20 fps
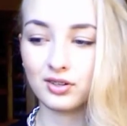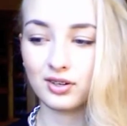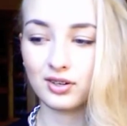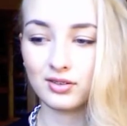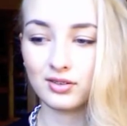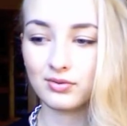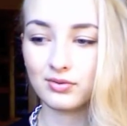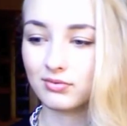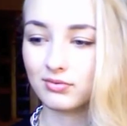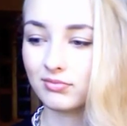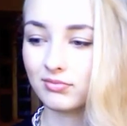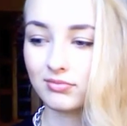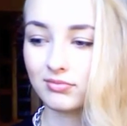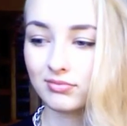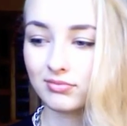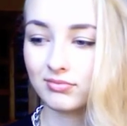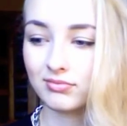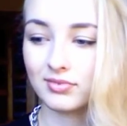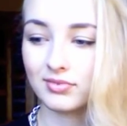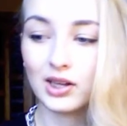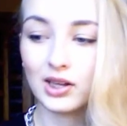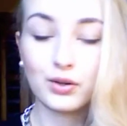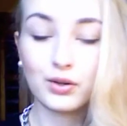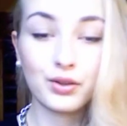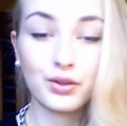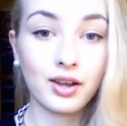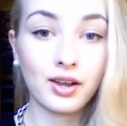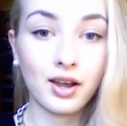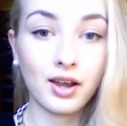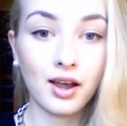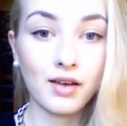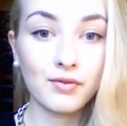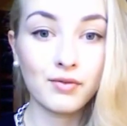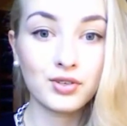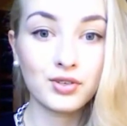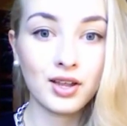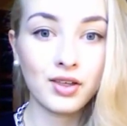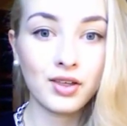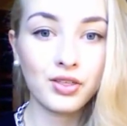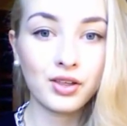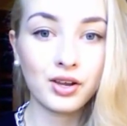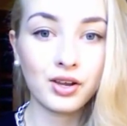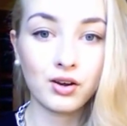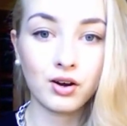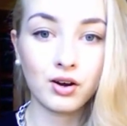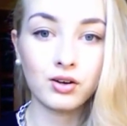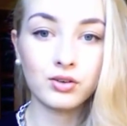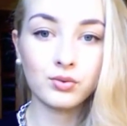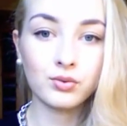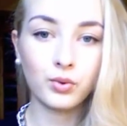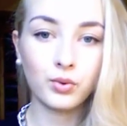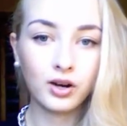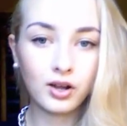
He'll, he'll think I have nothing on when